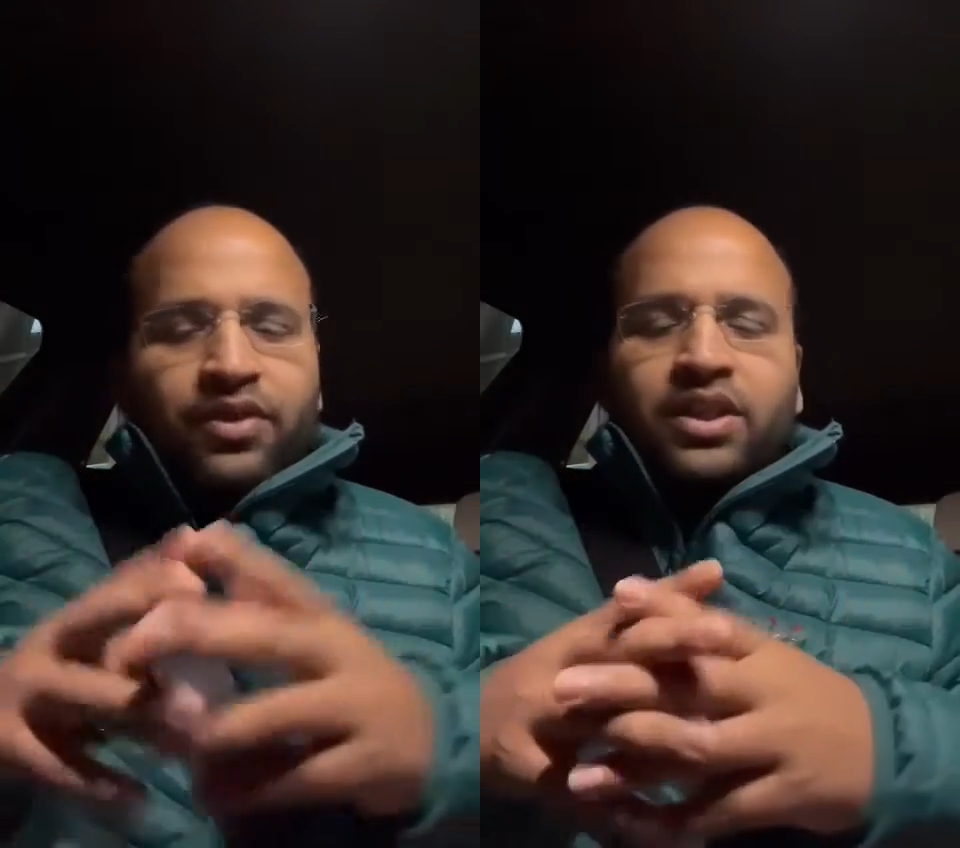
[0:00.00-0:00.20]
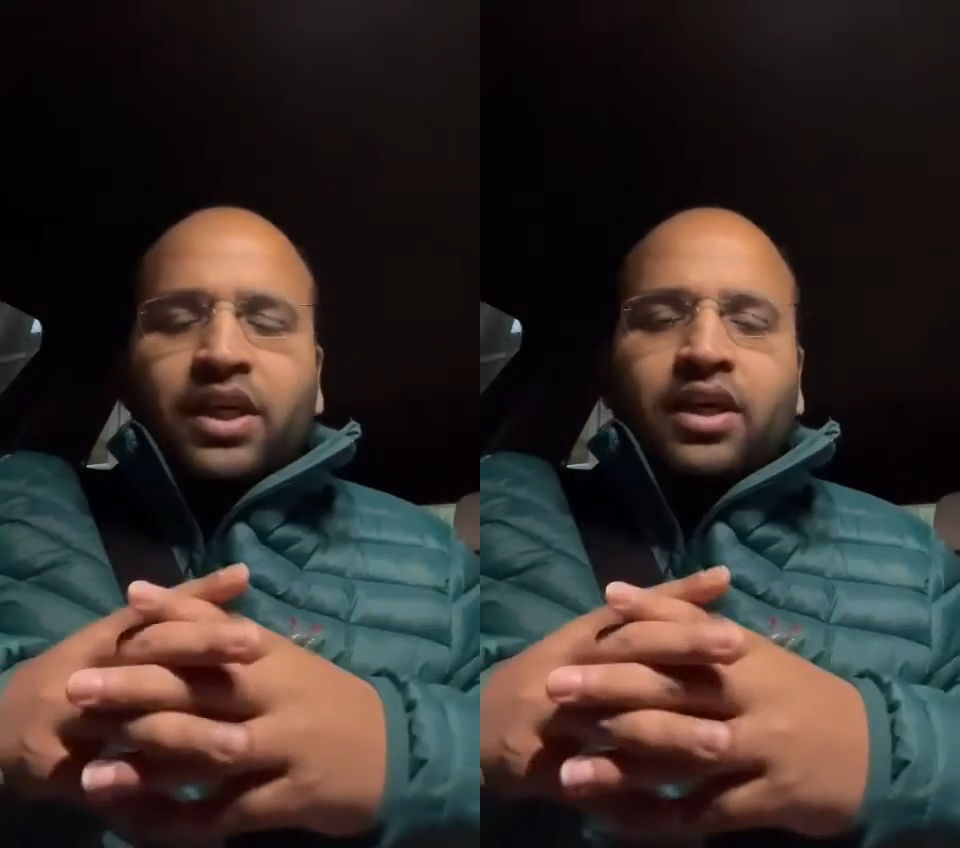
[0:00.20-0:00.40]

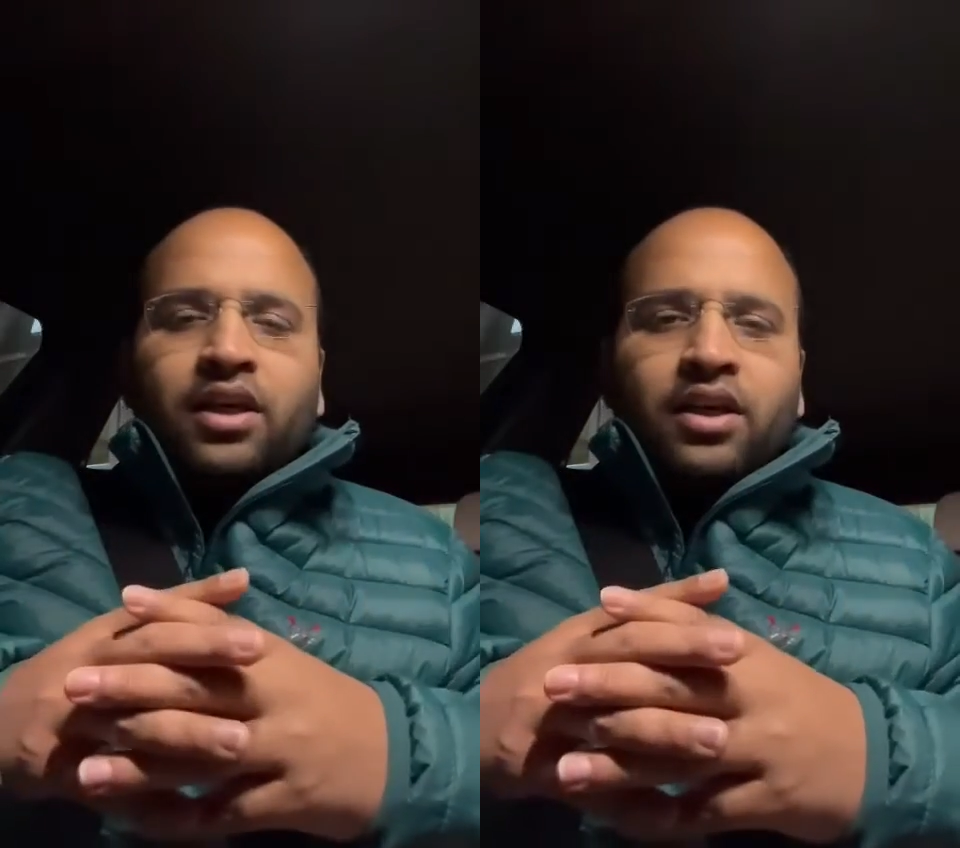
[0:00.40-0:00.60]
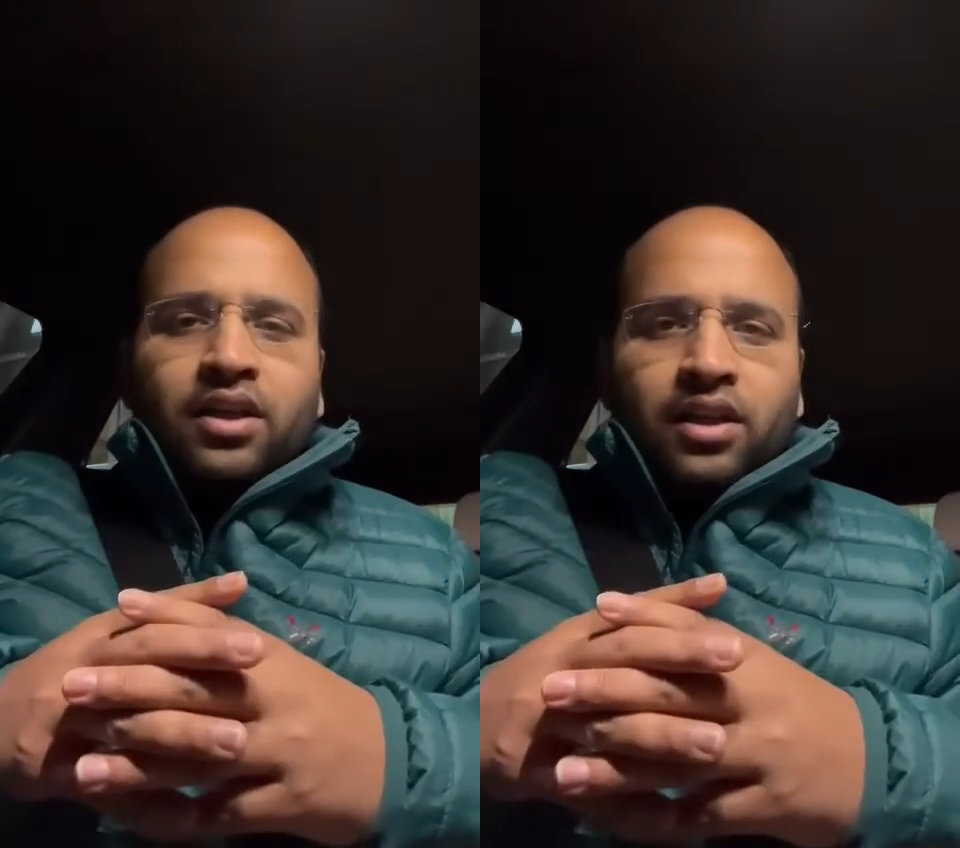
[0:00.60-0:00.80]
say
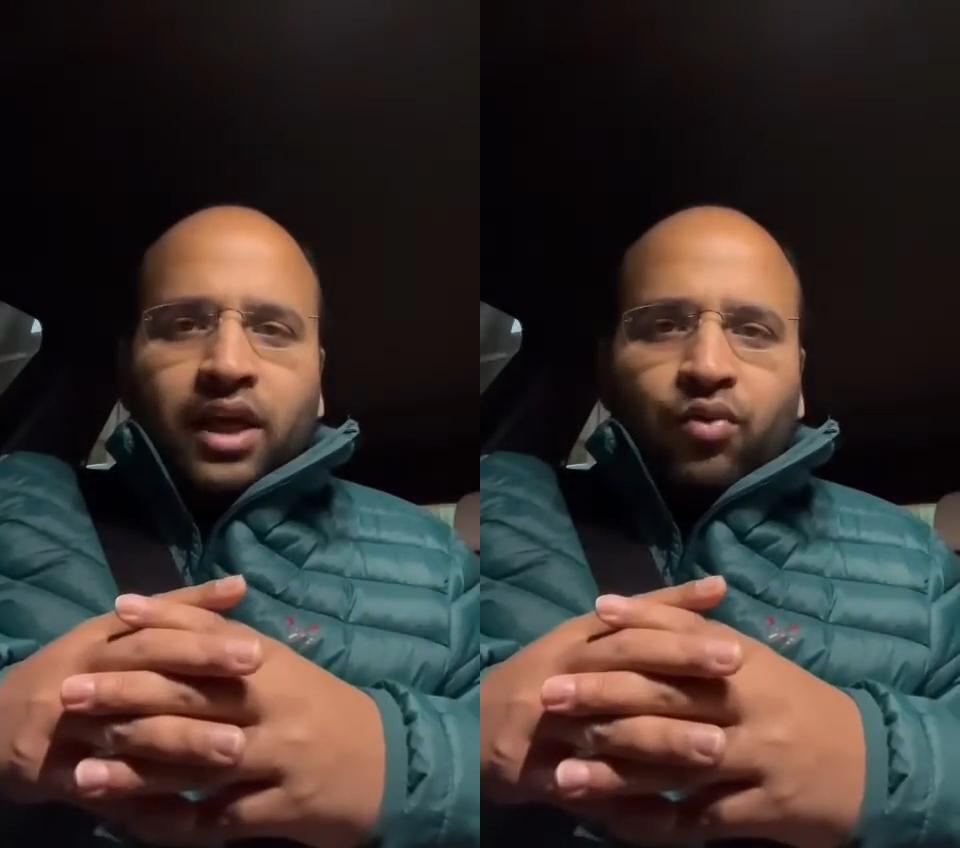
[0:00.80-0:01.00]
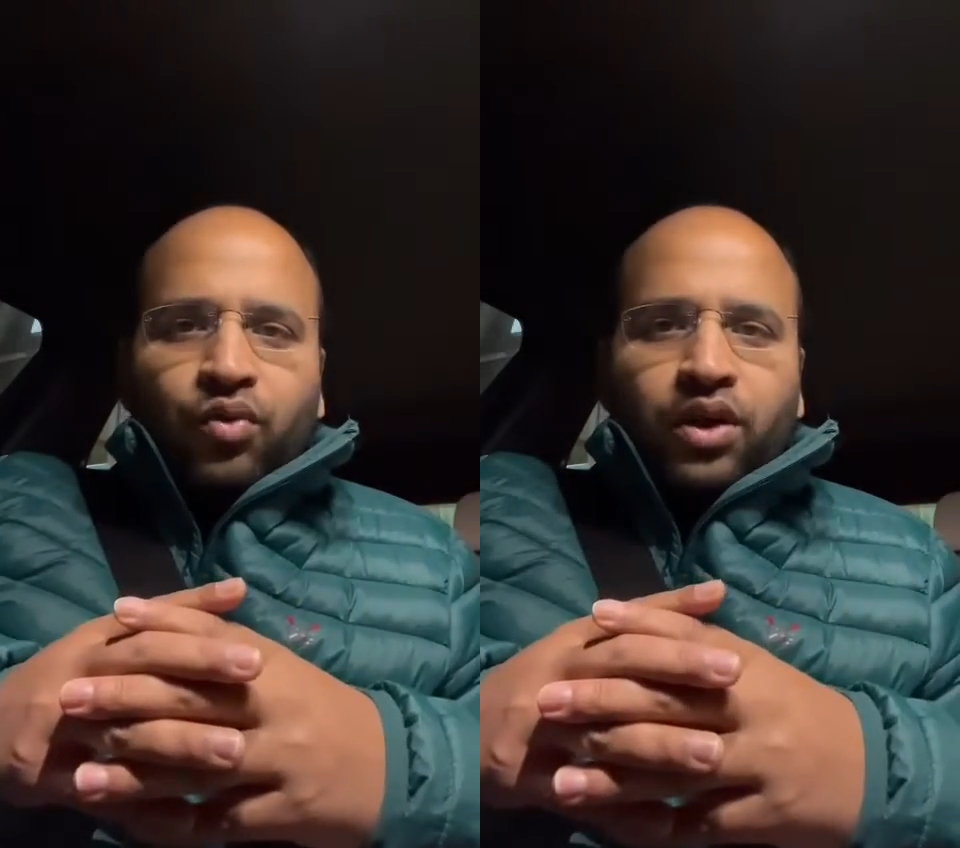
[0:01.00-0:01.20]

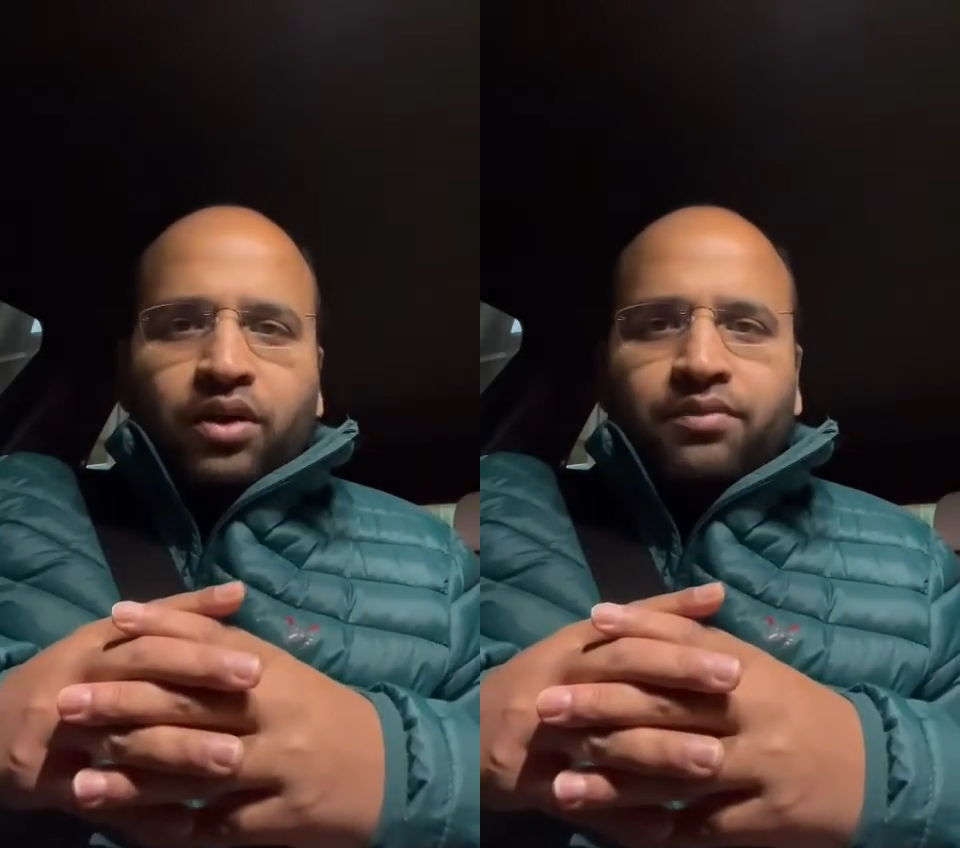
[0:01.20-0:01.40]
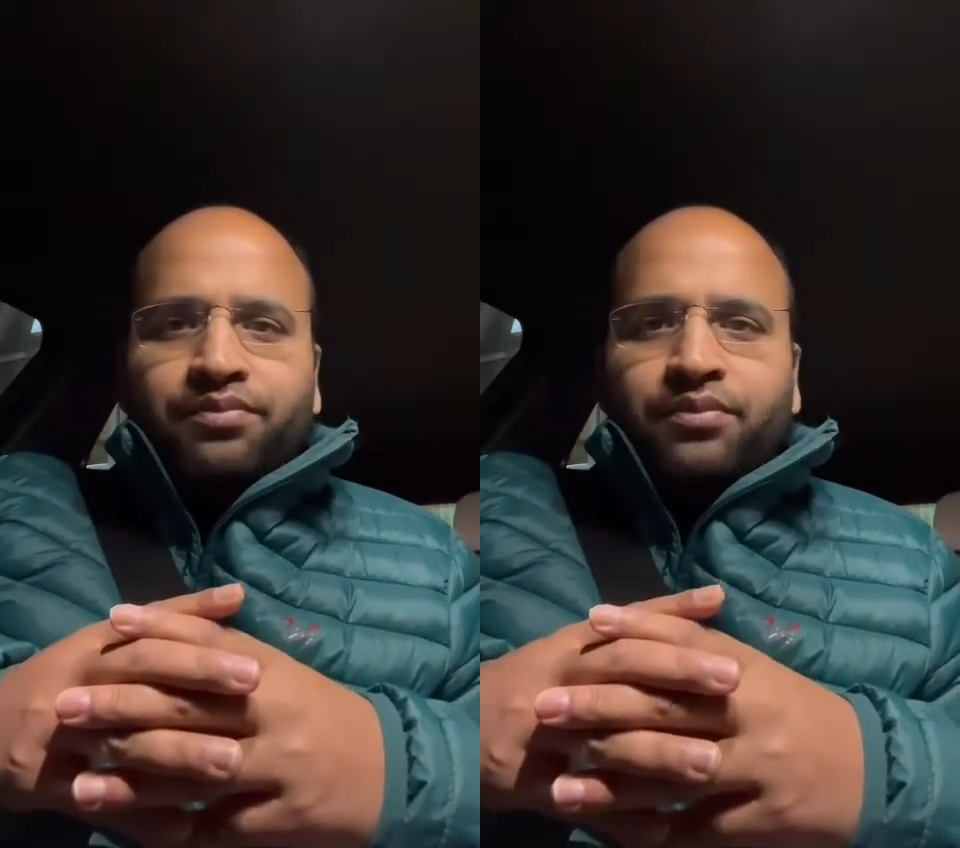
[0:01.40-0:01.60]
that word.